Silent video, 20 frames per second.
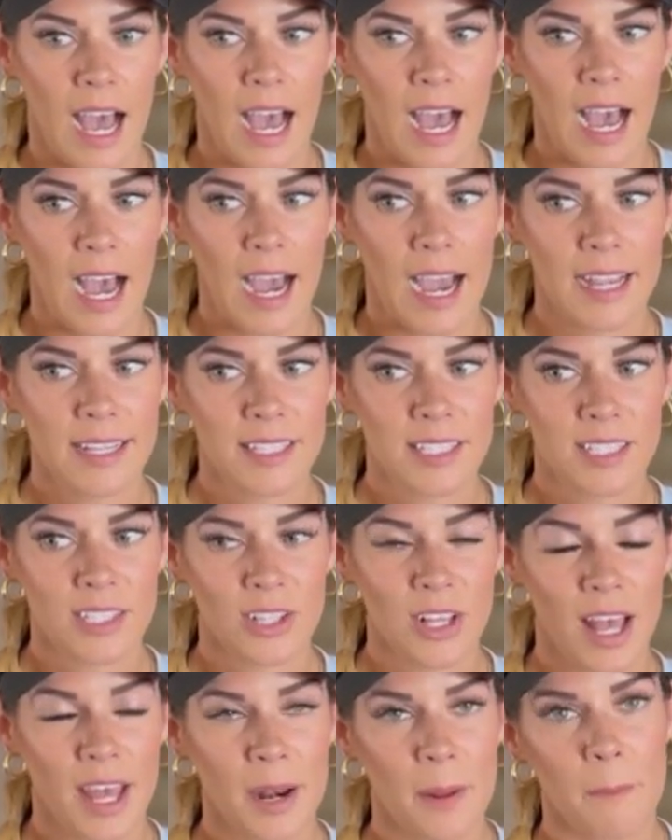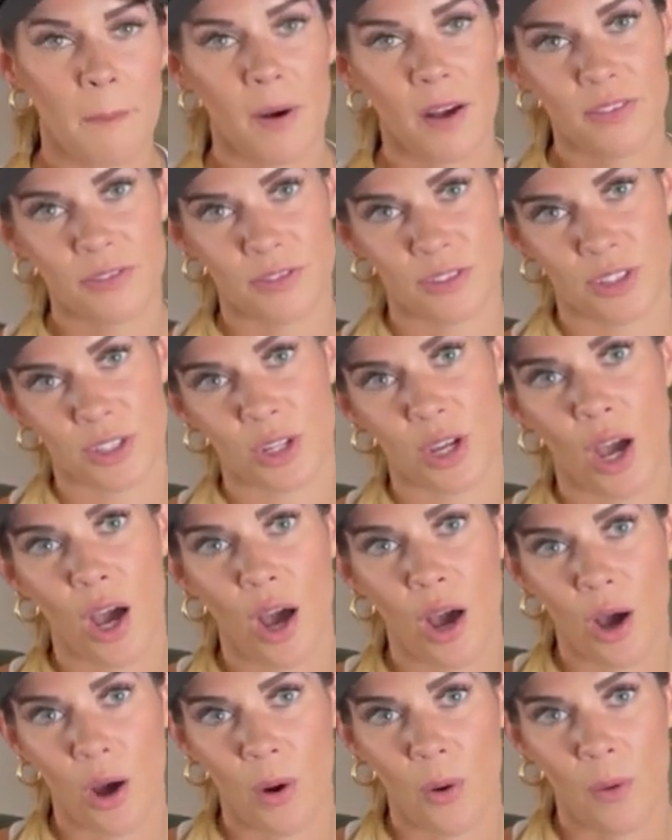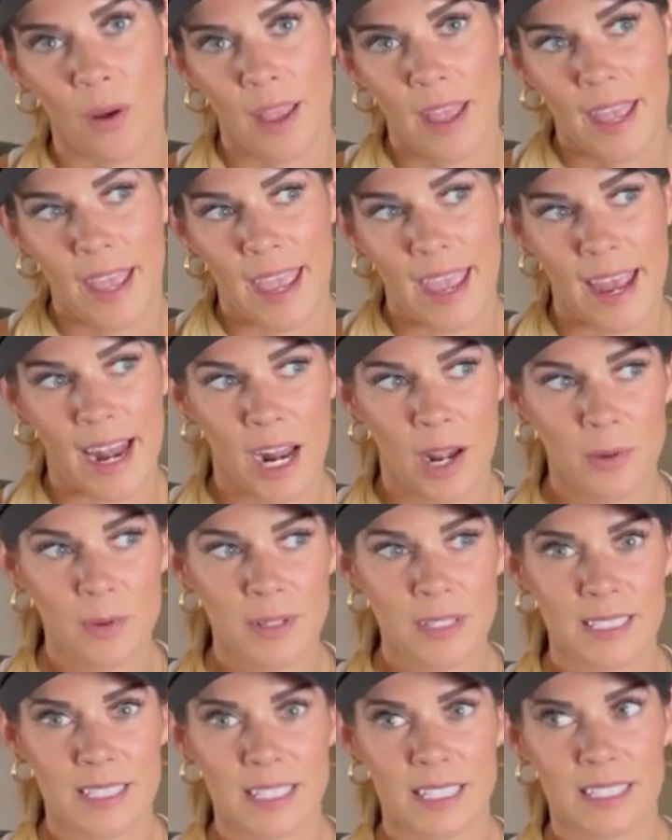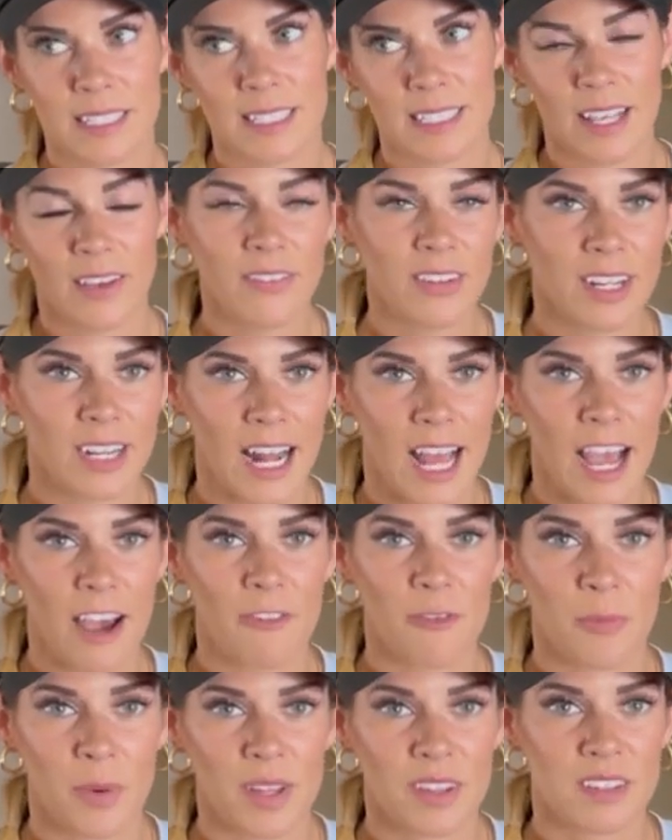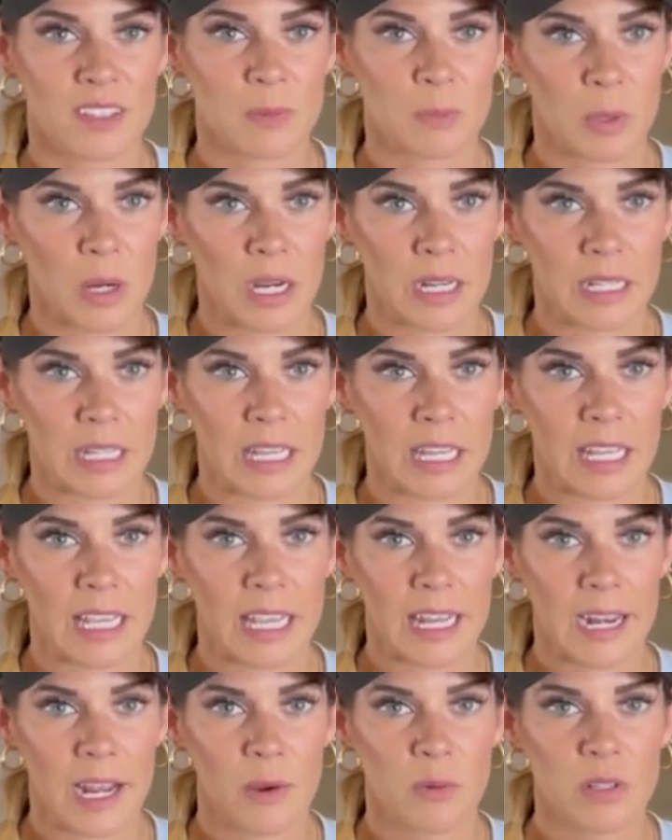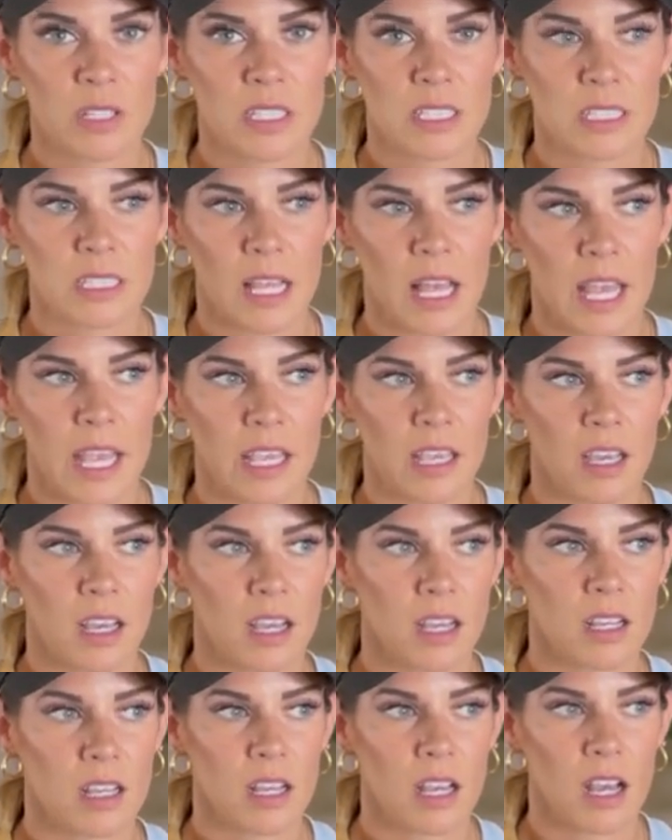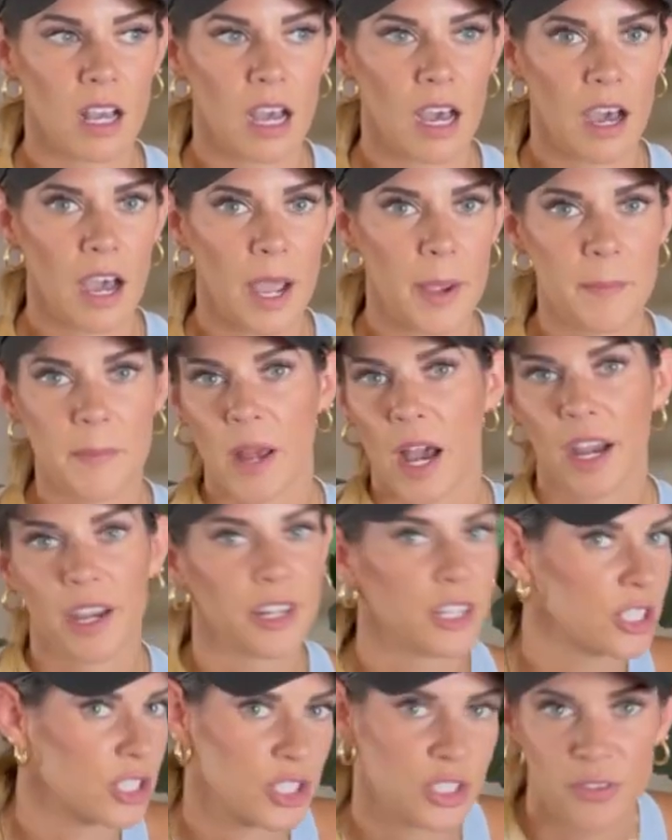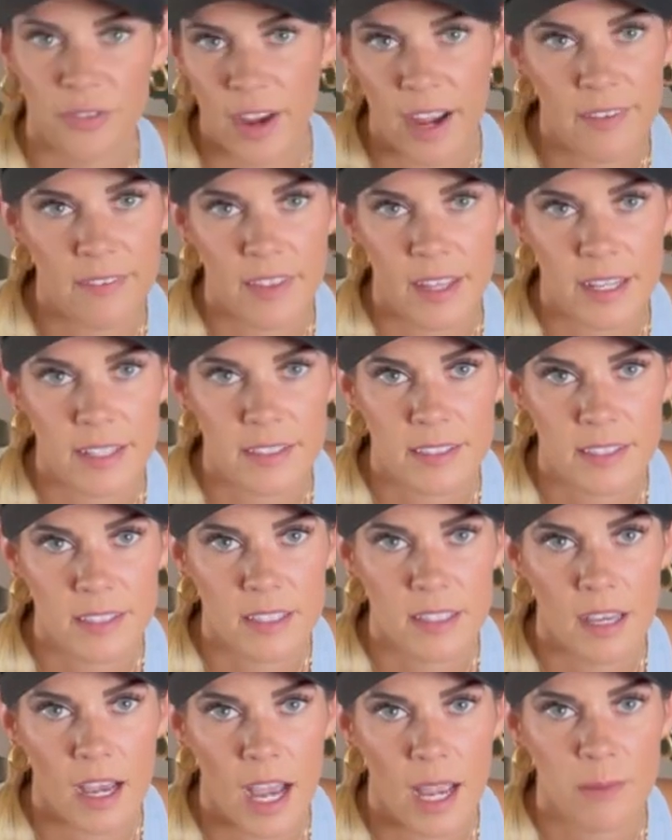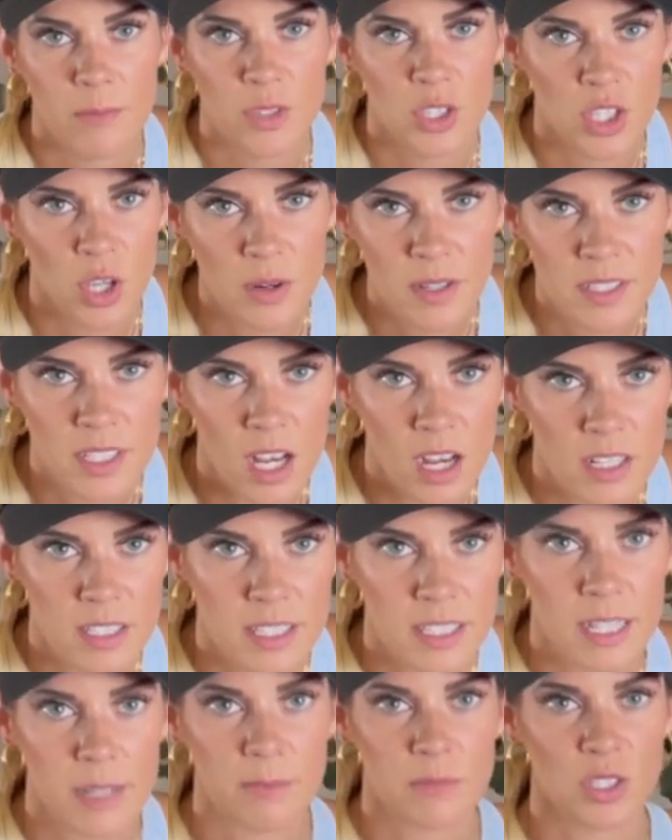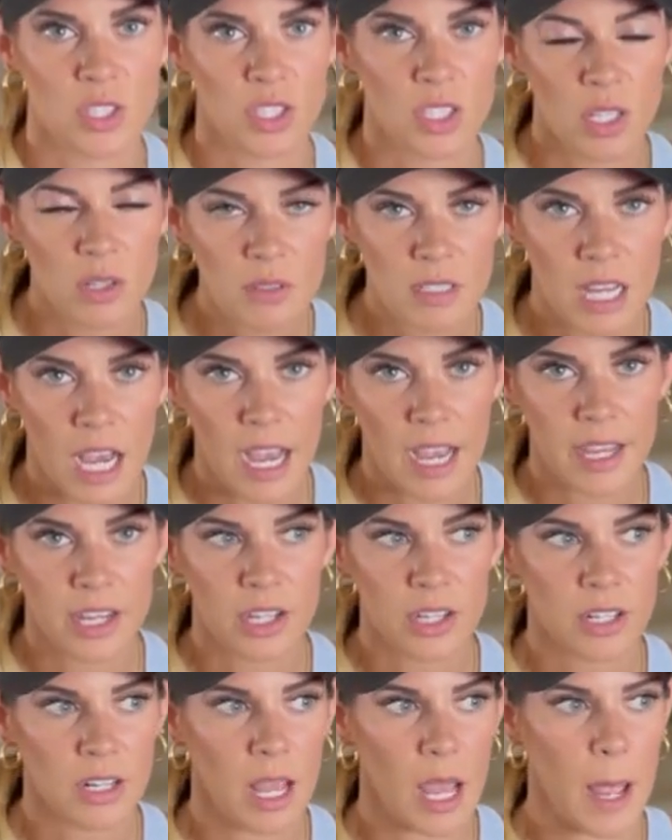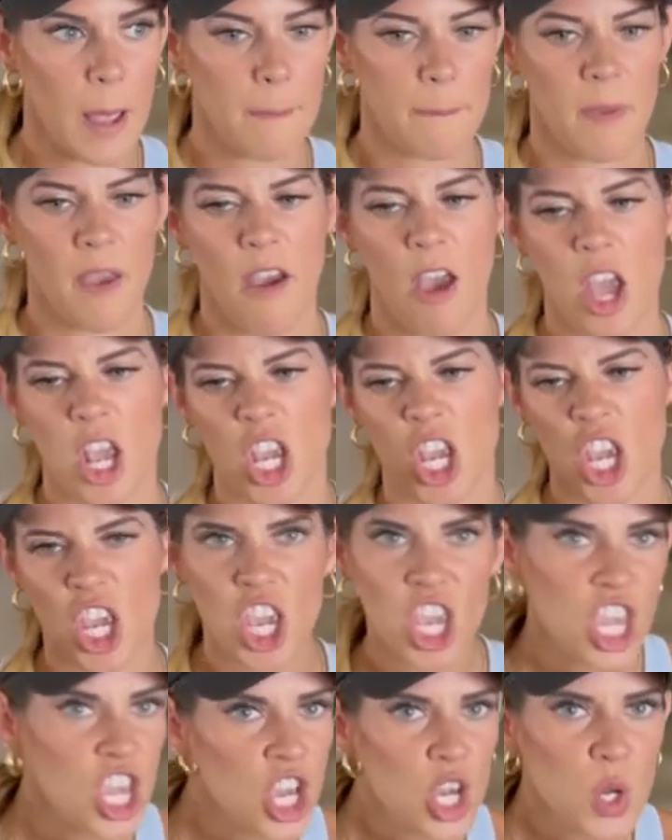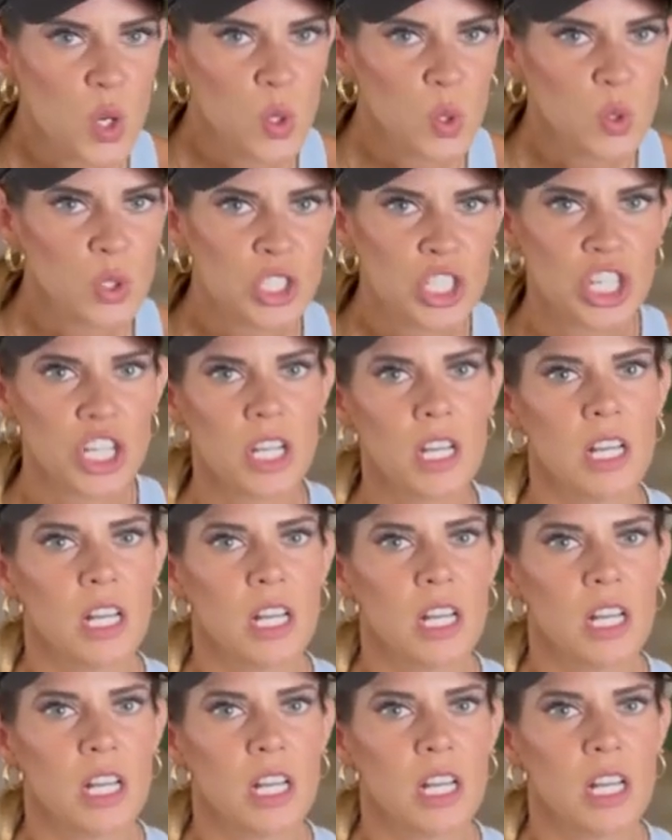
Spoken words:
I still had a month to go, and I was 7.5 months pregnant. And I was like, I'm not going to survive this. I'm so exhausted. I'm so tired. I'm huge.